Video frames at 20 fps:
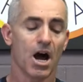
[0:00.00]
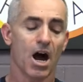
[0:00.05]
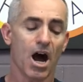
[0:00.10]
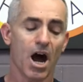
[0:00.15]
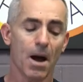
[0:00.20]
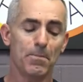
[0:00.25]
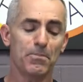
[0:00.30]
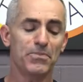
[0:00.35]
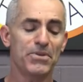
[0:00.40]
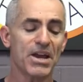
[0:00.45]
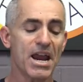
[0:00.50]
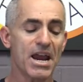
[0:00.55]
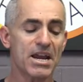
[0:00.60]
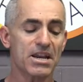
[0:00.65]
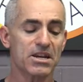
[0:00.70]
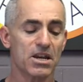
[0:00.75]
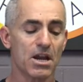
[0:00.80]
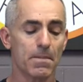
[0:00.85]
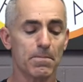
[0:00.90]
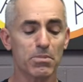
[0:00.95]

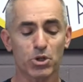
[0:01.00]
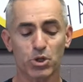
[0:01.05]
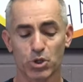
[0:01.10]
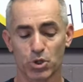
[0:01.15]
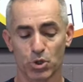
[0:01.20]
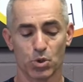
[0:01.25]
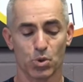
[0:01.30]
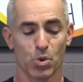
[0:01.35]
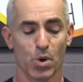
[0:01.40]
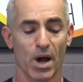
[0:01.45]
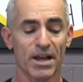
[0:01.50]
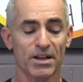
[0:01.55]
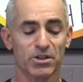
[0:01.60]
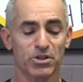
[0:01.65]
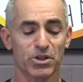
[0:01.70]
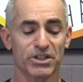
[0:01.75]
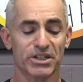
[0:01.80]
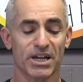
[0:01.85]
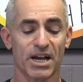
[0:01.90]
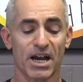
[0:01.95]
Update number two,
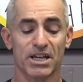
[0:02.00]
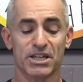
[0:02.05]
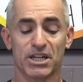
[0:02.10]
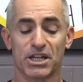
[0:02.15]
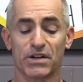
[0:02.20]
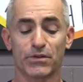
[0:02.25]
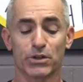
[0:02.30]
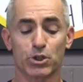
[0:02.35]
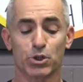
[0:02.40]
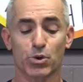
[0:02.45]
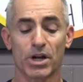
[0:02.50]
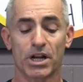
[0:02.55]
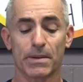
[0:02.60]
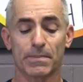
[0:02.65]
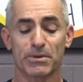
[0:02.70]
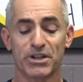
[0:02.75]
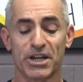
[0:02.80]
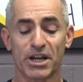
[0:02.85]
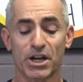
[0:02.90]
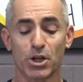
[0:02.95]
exercise interval training
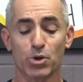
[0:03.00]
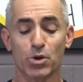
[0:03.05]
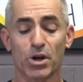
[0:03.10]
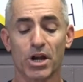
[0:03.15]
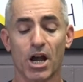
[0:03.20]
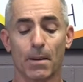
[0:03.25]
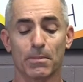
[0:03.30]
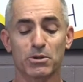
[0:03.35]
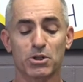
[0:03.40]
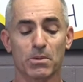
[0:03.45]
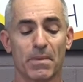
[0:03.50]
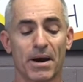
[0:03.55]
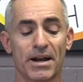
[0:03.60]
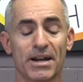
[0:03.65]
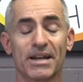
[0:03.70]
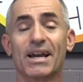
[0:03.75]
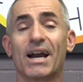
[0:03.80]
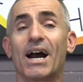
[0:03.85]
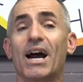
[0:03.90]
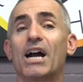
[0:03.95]
in particular helps your
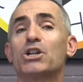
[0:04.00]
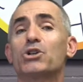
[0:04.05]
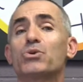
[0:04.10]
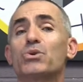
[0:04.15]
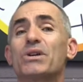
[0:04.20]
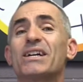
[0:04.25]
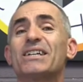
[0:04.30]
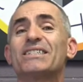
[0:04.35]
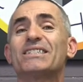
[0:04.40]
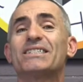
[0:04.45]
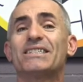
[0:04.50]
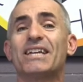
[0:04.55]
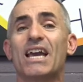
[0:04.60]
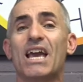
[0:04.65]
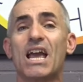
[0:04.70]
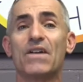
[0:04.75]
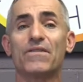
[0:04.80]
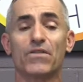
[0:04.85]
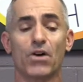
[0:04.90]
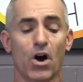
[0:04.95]
mitochondria
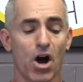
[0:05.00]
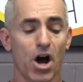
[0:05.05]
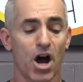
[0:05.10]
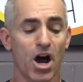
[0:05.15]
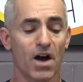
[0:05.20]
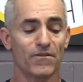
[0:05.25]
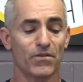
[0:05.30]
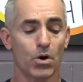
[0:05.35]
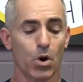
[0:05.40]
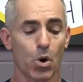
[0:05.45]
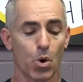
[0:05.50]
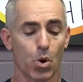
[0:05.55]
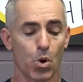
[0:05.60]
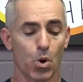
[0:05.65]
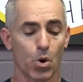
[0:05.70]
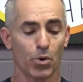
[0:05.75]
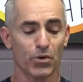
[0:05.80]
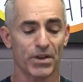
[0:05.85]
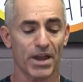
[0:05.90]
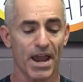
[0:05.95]
stave off
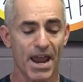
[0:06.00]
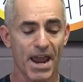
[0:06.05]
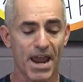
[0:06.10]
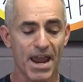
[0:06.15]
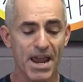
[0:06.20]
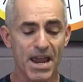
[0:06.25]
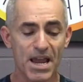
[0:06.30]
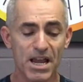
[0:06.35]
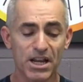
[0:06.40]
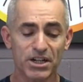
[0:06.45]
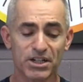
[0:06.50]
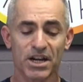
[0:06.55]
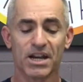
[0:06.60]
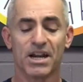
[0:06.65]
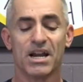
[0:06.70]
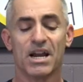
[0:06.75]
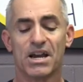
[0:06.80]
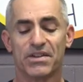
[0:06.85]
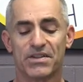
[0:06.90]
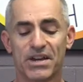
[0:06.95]
old age.
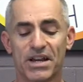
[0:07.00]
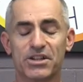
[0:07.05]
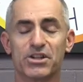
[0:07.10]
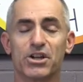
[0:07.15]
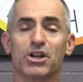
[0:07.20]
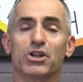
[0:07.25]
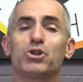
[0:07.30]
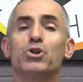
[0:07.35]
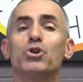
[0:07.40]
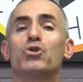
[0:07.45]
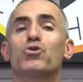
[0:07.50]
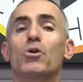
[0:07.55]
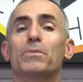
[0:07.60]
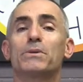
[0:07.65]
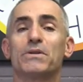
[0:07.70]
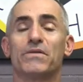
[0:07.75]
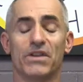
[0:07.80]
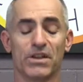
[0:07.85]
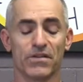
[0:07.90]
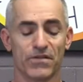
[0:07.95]
They took two
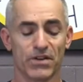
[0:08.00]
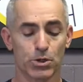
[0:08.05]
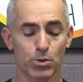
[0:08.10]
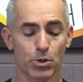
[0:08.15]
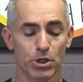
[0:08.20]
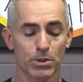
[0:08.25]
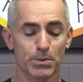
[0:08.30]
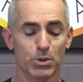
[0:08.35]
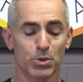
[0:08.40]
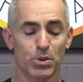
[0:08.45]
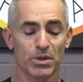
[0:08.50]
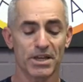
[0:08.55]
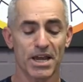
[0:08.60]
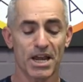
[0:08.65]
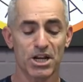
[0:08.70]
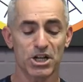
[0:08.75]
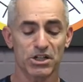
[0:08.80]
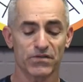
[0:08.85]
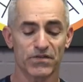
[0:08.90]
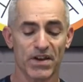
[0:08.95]
groups of individuals between the
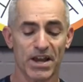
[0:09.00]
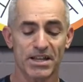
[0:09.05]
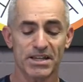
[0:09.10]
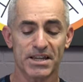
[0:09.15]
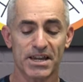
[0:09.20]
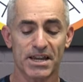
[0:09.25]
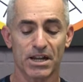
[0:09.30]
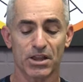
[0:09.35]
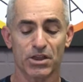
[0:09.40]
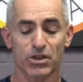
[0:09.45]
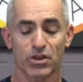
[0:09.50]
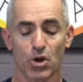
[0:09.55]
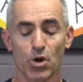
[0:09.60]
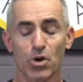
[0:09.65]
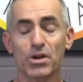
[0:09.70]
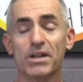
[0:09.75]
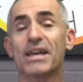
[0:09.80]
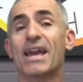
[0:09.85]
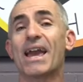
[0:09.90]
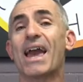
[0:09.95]
ages of 18 and
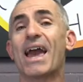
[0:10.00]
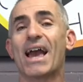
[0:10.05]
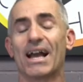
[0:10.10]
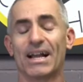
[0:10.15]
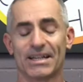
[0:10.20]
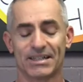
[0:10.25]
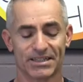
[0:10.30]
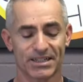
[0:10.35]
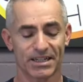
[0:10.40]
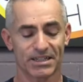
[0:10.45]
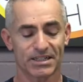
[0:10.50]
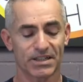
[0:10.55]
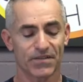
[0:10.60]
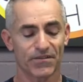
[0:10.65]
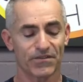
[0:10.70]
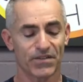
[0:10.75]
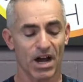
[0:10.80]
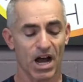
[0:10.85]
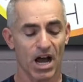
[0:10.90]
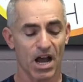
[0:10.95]
30 and
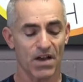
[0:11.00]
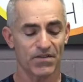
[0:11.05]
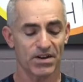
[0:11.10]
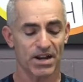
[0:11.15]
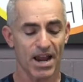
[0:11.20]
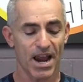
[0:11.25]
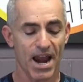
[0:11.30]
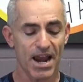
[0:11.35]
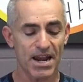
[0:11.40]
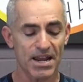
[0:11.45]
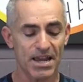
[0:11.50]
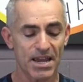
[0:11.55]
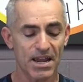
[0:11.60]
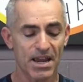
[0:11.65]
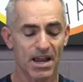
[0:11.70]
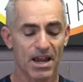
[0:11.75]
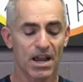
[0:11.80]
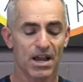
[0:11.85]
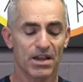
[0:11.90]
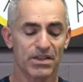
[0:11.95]
65 and 80.
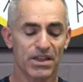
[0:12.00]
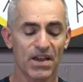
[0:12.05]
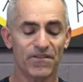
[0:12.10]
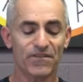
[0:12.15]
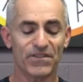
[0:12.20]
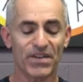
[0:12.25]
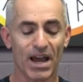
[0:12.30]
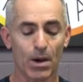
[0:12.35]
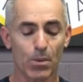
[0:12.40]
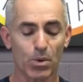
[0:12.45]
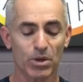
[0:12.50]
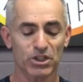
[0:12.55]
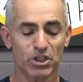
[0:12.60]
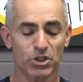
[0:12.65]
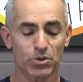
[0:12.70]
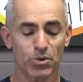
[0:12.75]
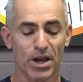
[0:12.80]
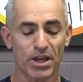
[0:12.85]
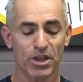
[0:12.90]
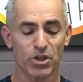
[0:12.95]
They found while
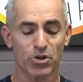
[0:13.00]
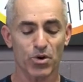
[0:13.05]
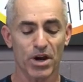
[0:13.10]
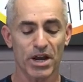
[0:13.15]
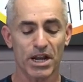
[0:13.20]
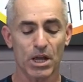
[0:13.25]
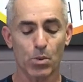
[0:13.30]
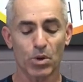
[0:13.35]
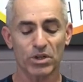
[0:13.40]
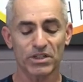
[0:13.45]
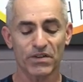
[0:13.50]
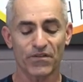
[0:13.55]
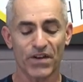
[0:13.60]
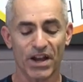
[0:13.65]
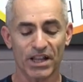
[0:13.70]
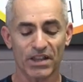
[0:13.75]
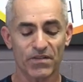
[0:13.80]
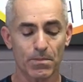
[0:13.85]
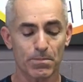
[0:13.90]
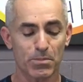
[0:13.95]
strength training was
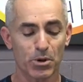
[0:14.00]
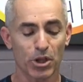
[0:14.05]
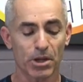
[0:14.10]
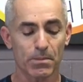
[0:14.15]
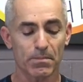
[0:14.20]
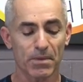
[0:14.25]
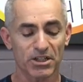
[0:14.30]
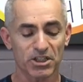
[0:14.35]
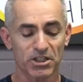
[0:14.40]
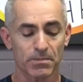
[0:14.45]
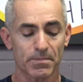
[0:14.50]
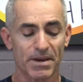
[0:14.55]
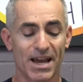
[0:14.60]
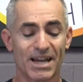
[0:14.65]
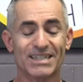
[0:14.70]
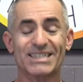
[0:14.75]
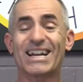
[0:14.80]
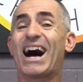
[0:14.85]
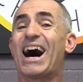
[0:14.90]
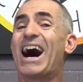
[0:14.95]
effective at building muscle
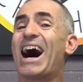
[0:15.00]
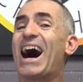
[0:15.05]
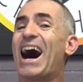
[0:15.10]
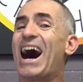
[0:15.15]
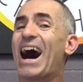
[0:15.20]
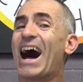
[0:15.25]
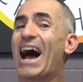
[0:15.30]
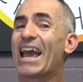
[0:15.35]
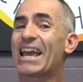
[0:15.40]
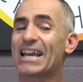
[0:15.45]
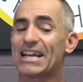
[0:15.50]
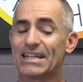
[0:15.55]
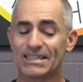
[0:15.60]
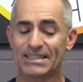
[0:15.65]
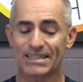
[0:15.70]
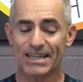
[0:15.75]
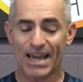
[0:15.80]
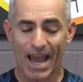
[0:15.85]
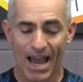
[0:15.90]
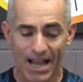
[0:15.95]
mass, high
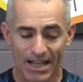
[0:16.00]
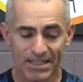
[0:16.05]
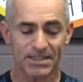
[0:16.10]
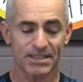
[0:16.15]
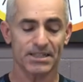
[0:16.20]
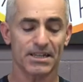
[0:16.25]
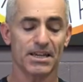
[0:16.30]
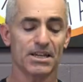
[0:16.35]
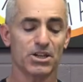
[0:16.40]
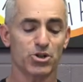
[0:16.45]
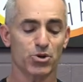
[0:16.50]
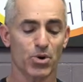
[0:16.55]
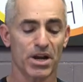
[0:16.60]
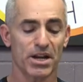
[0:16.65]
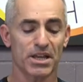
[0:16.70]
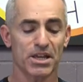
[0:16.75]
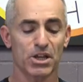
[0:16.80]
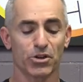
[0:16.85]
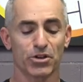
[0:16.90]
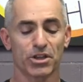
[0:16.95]
intensity
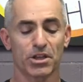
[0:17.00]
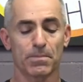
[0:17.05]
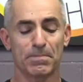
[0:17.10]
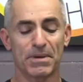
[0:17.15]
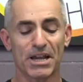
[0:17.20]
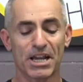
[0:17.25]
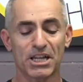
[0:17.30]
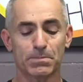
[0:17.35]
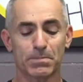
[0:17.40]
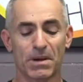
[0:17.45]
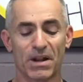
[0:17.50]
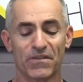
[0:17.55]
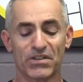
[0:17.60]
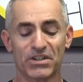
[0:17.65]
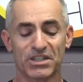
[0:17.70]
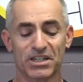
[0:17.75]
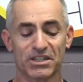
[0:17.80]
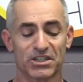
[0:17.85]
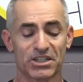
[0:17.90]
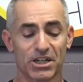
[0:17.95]
training yielded the biggest
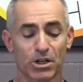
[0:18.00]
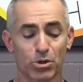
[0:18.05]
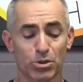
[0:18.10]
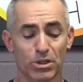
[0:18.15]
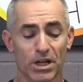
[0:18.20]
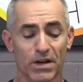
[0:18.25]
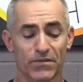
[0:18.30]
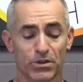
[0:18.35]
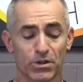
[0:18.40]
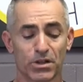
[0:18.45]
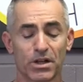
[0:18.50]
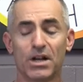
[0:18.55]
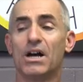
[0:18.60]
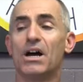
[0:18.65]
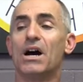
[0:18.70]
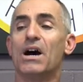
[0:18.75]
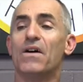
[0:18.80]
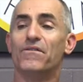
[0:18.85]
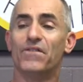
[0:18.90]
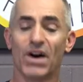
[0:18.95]
benefits at the cellular level.
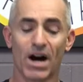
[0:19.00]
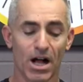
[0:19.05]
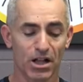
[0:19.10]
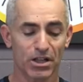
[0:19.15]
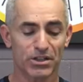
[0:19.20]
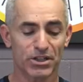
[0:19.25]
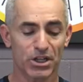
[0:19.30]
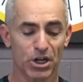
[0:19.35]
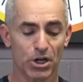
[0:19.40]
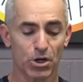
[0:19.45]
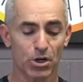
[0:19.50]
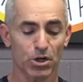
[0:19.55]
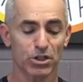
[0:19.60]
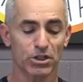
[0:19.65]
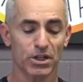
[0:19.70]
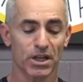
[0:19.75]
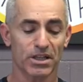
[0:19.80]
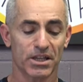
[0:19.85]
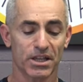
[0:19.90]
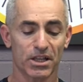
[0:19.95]

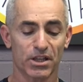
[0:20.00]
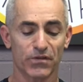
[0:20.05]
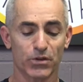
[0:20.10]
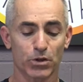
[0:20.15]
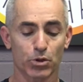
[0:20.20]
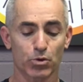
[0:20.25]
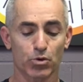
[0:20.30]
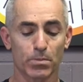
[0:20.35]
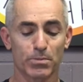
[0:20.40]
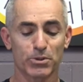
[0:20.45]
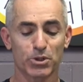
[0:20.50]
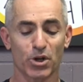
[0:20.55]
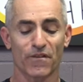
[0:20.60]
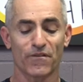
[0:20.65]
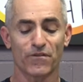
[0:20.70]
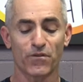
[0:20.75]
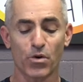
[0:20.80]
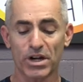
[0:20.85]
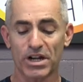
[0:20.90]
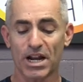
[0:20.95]
Volunteers in the interval group saw a
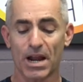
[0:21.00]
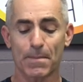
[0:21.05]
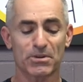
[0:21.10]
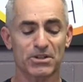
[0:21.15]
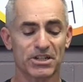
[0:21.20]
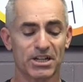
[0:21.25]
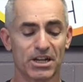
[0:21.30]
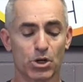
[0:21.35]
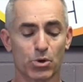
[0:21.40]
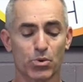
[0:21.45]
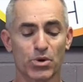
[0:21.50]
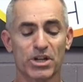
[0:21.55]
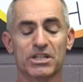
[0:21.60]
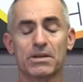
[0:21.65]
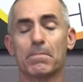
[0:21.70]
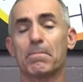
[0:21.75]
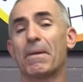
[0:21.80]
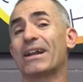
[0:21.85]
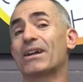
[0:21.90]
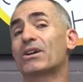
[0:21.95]
49% increase
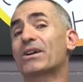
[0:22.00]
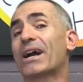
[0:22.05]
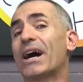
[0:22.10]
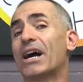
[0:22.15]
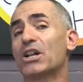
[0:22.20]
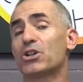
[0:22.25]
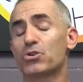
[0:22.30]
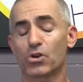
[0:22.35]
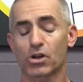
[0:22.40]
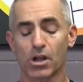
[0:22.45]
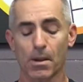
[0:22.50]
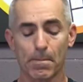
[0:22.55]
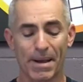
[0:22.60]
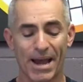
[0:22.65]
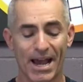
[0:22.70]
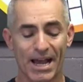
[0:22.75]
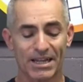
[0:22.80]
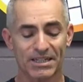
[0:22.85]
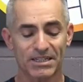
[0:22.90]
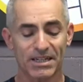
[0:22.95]
in mitochondrial
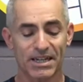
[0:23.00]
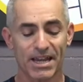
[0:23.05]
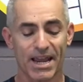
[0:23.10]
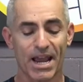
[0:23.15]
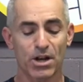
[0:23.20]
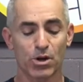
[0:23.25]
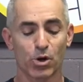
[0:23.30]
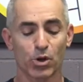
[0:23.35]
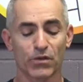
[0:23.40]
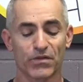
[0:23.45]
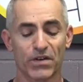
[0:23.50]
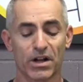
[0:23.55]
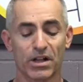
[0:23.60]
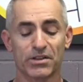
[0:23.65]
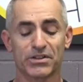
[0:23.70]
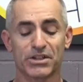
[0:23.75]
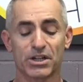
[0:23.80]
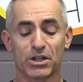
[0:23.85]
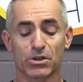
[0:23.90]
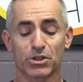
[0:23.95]
capacity, and older
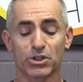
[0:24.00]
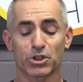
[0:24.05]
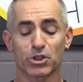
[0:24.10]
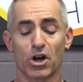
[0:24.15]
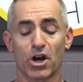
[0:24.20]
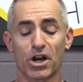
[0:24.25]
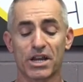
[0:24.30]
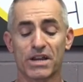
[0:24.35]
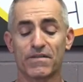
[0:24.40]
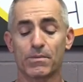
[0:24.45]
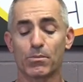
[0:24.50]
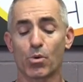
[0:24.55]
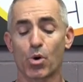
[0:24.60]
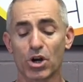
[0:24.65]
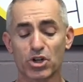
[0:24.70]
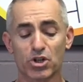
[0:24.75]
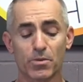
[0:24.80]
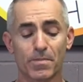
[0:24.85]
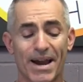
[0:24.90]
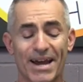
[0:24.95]
volunteers saw even more
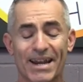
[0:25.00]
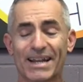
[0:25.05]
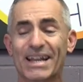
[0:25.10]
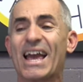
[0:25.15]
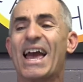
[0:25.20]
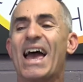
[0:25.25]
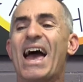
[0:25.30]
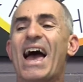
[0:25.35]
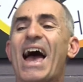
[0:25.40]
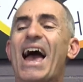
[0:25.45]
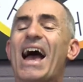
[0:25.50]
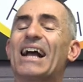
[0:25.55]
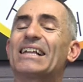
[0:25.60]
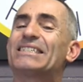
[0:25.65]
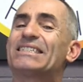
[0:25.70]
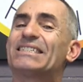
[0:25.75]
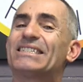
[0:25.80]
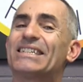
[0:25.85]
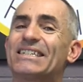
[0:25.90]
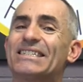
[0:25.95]
dramatic at
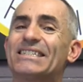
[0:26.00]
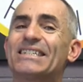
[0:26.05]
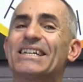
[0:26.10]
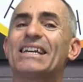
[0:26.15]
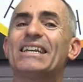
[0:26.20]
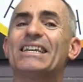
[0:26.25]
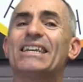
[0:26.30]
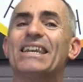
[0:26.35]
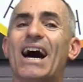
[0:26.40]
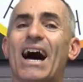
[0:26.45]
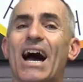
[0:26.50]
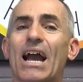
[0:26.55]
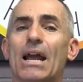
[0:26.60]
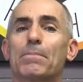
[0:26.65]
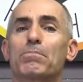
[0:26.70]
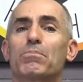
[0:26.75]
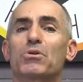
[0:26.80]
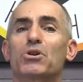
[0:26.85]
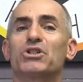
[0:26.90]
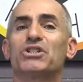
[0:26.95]

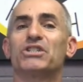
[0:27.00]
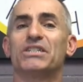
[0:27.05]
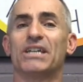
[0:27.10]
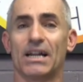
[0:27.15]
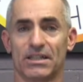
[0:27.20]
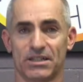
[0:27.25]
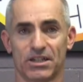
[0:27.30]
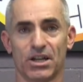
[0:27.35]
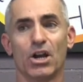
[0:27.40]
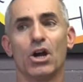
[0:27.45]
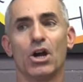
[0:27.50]
69%.